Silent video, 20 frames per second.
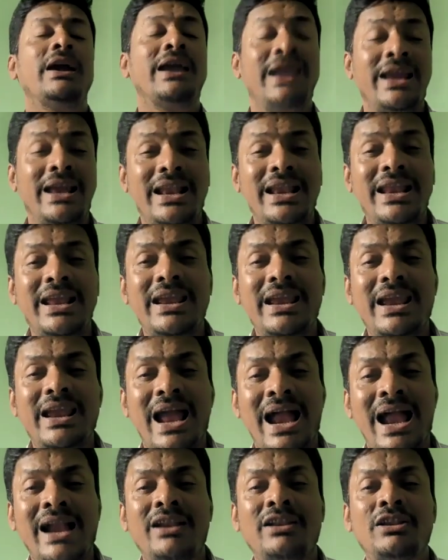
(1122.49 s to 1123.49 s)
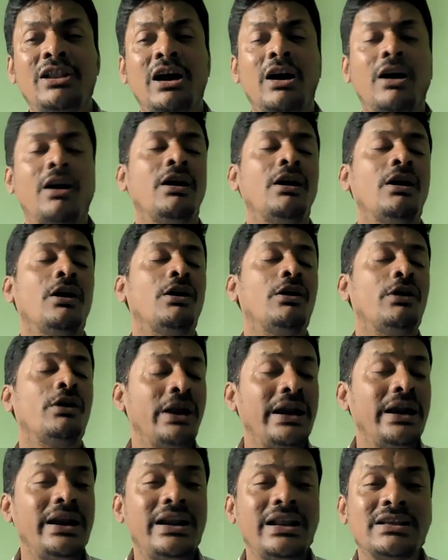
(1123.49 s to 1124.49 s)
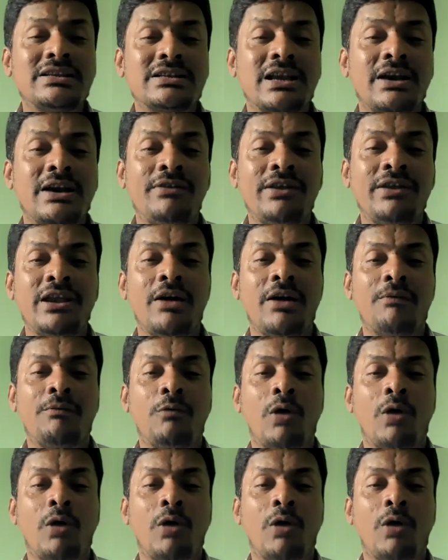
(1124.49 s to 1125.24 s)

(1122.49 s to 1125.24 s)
healing, and the rediscovery of